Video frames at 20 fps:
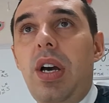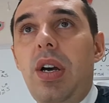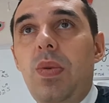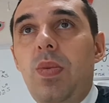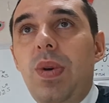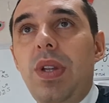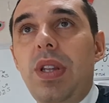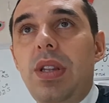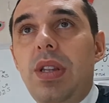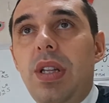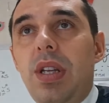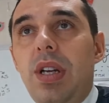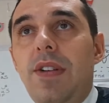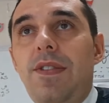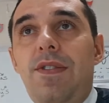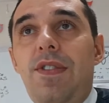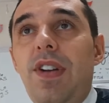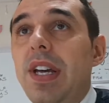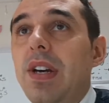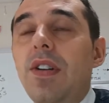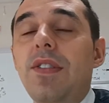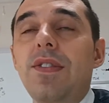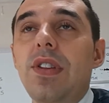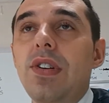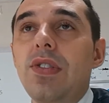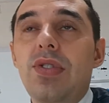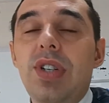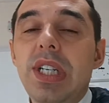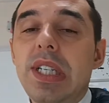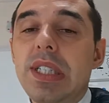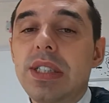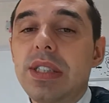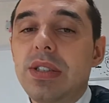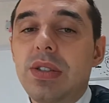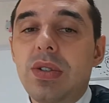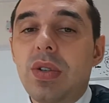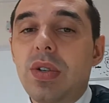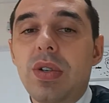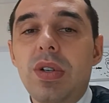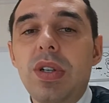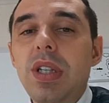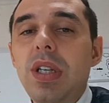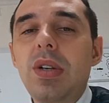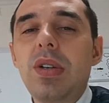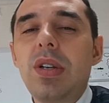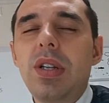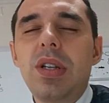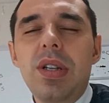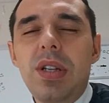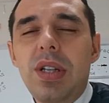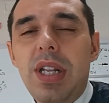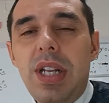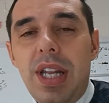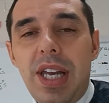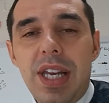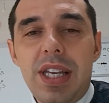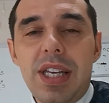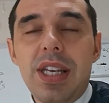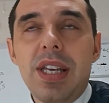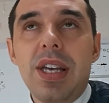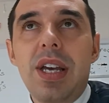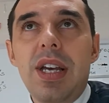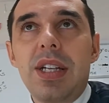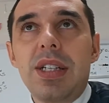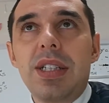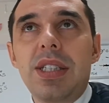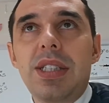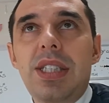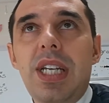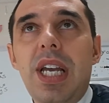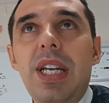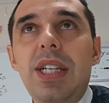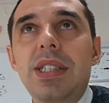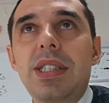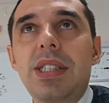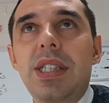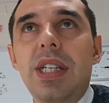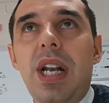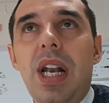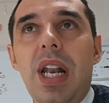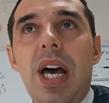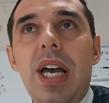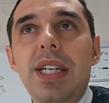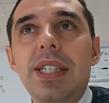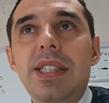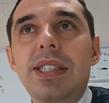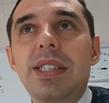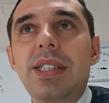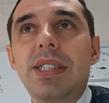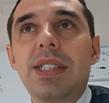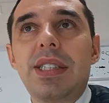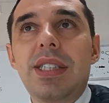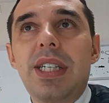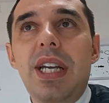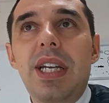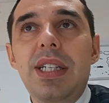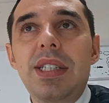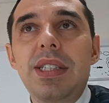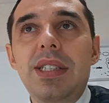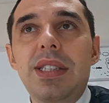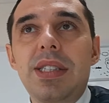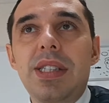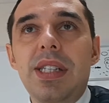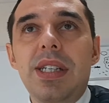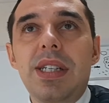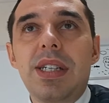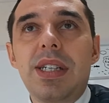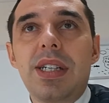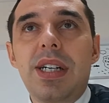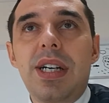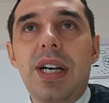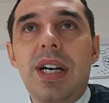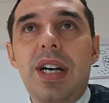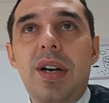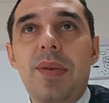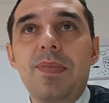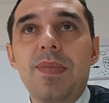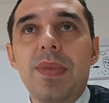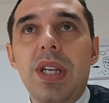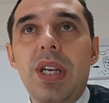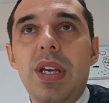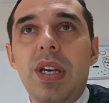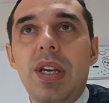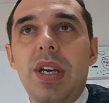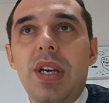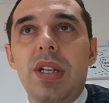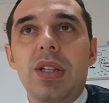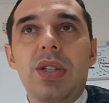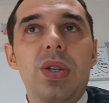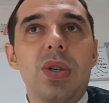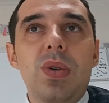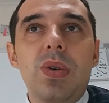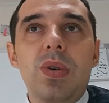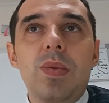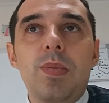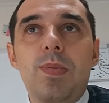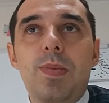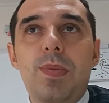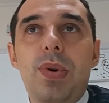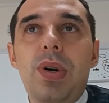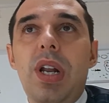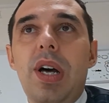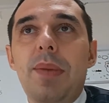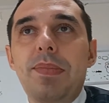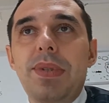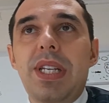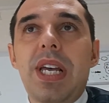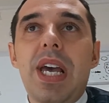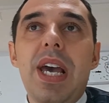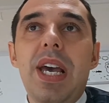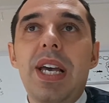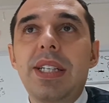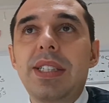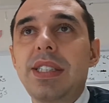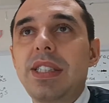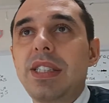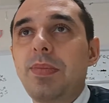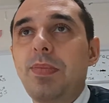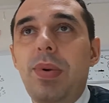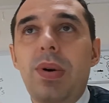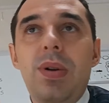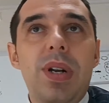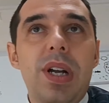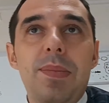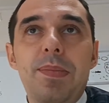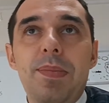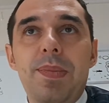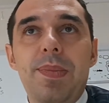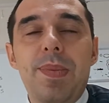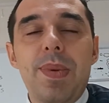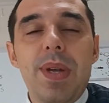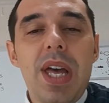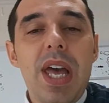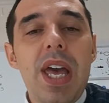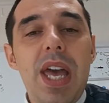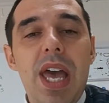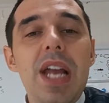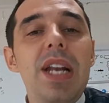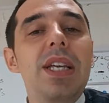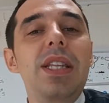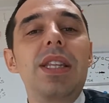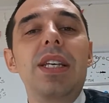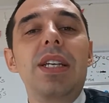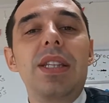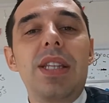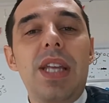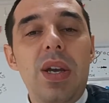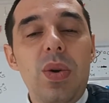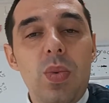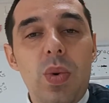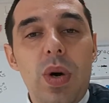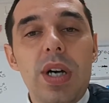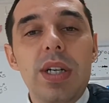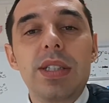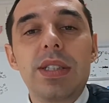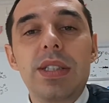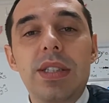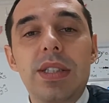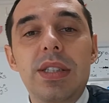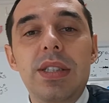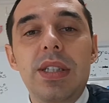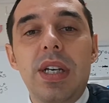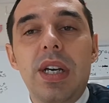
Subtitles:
with a flick of the wrist, or like change the lights, change the do pull-up tests, pull up anything they want